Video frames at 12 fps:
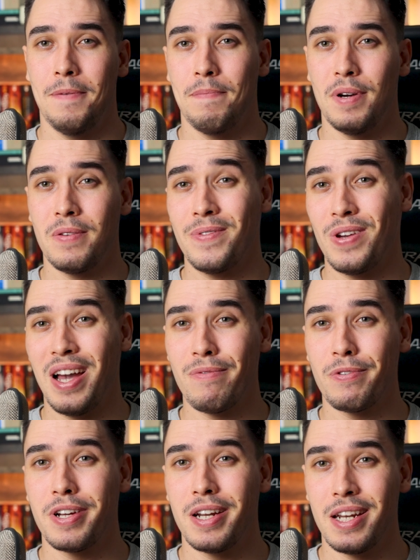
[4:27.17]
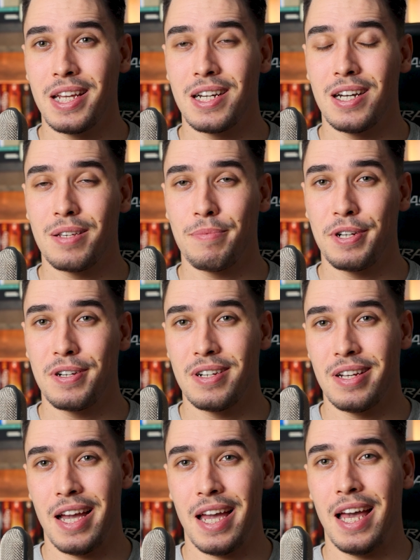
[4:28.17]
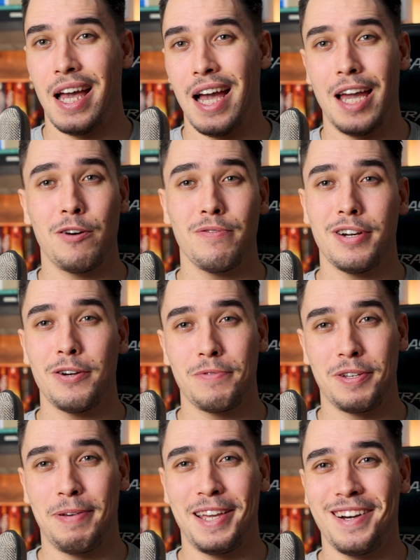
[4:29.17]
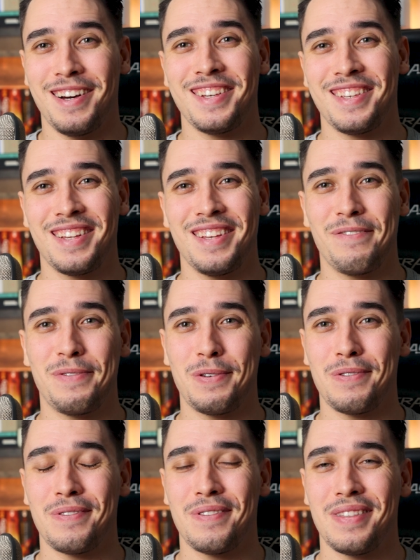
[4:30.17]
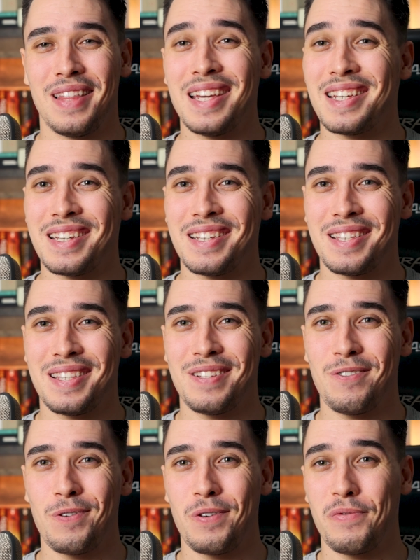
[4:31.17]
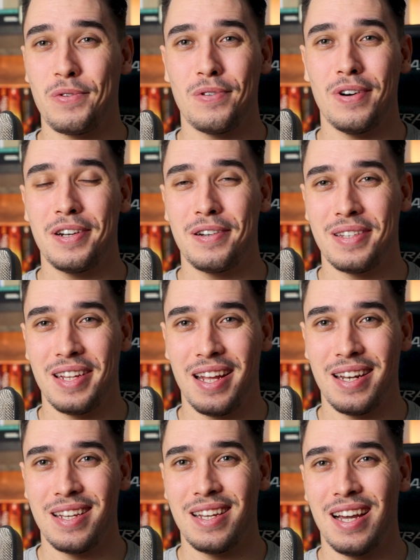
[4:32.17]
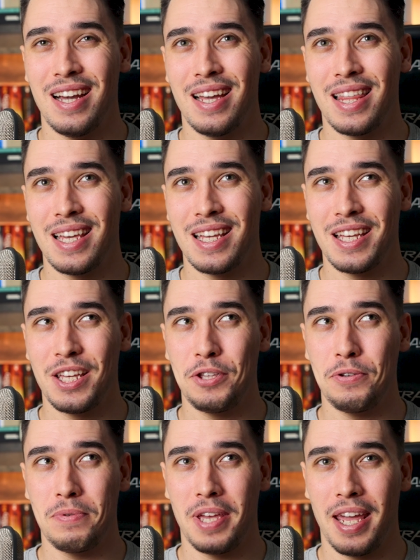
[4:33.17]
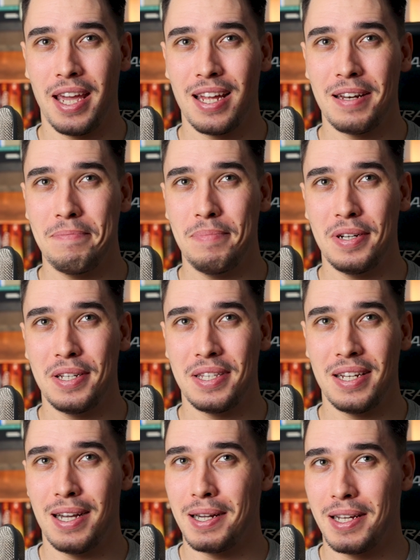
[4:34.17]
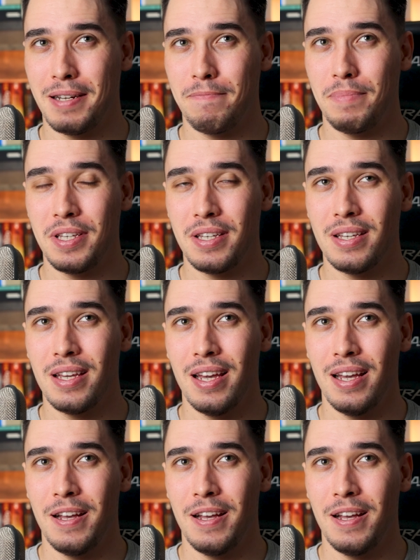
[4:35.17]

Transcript: But if you haven't read any Cosmere, I don't know, to be honest, if you'll like it or if you'll understand it. I think you can, but it's not going to be